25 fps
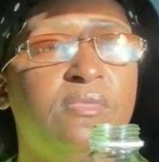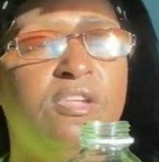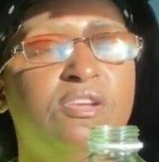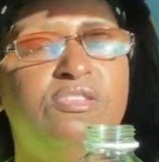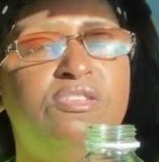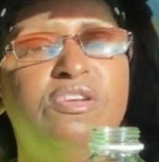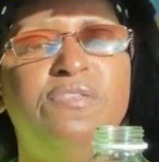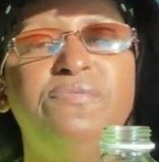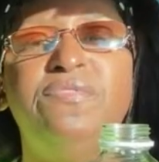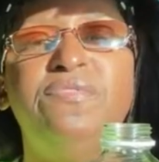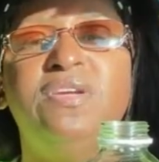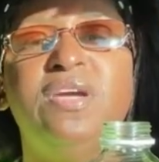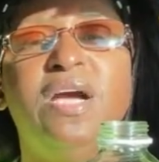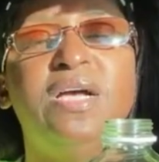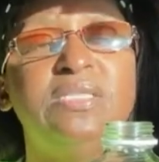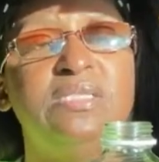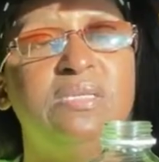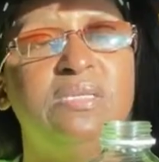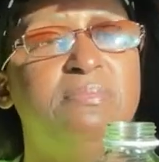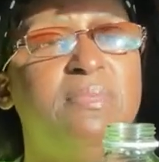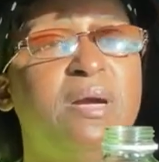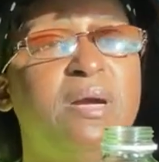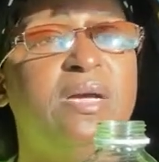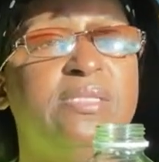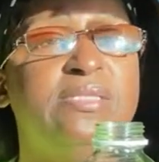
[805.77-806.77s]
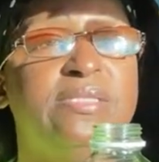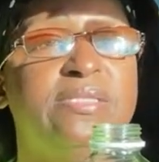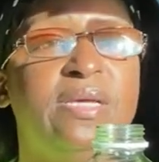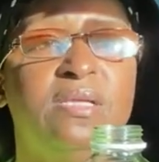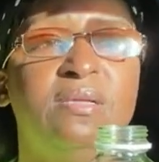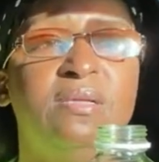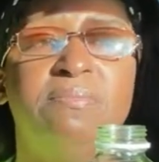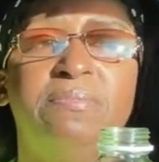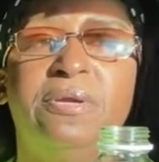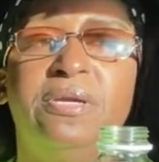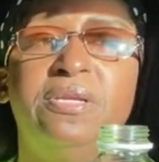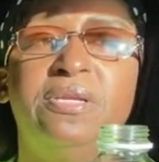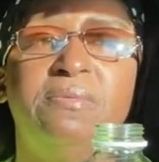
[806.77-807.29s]
So if you got somebody
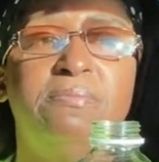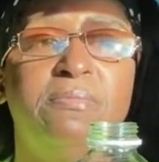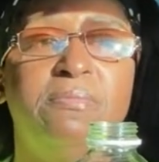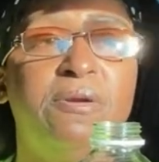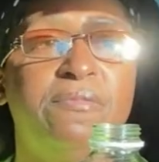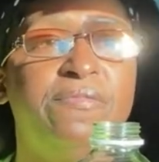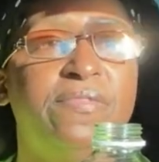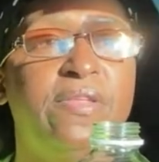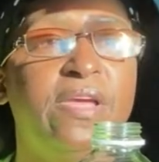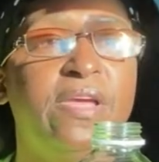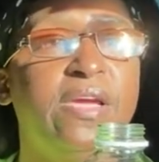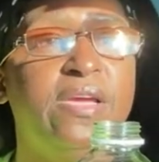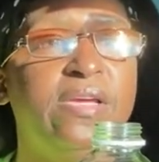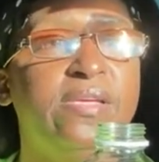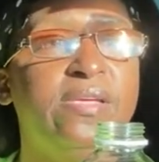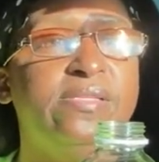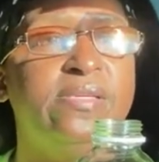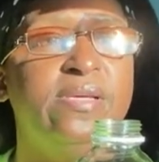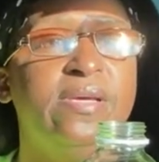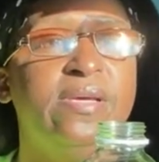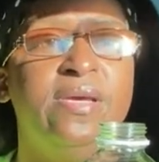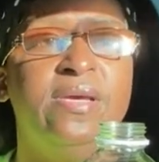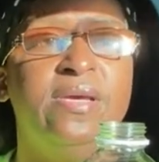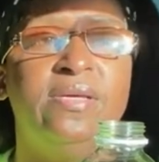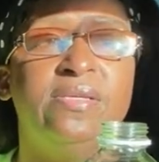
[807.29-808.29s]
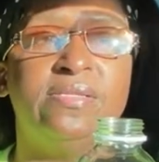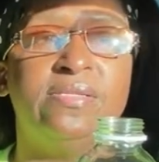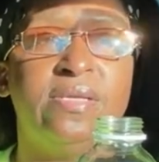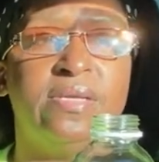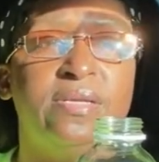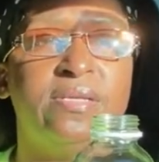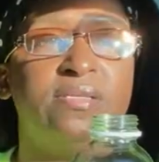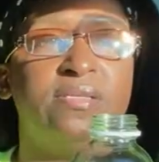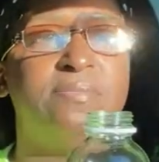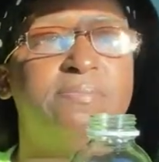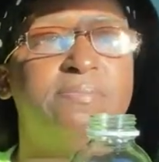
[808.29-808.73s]
celebrating birthdays, send us a